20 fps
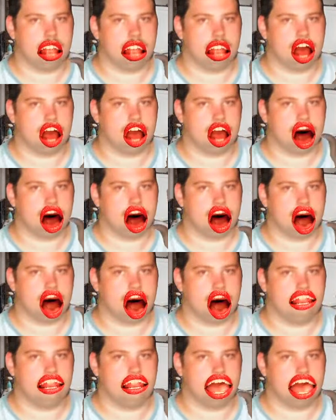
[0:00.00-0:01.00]
She started to
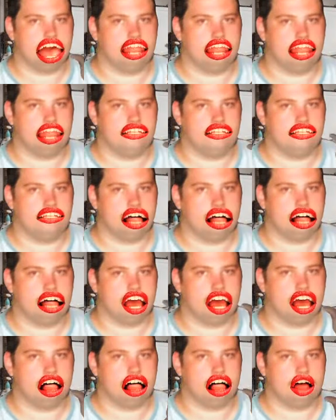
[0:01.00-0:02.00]
get mad and pissy.
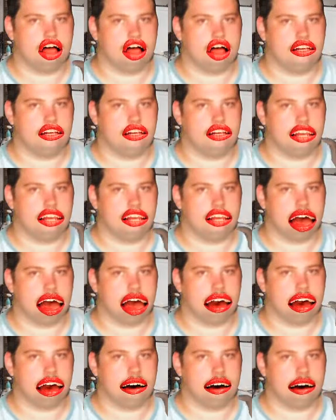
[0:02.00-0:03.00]
He didn't say took
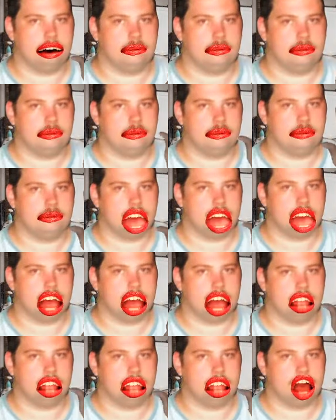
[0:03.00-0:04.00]
my birth certificate
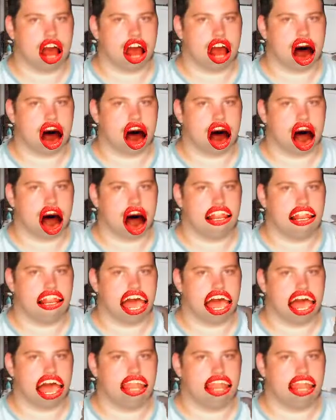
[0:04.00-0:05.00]
twice for me. It only
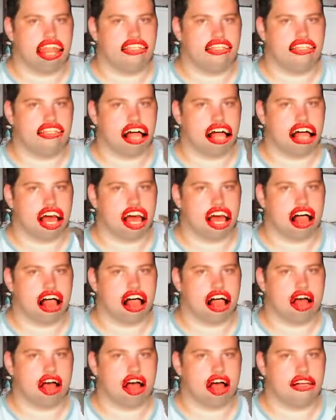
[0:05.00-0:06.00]
that
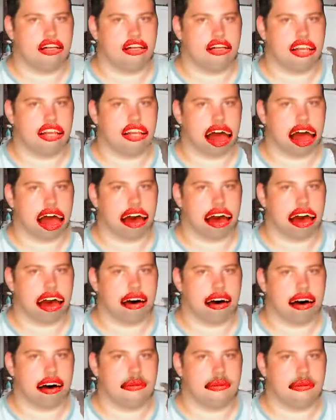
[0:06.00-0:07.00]
message only shows up once for
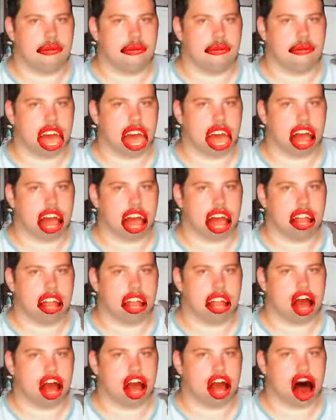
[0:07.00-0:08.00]
me on my
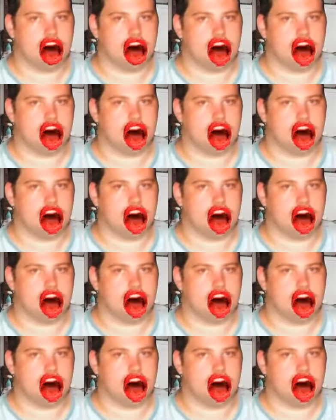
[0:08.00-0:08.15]
phone.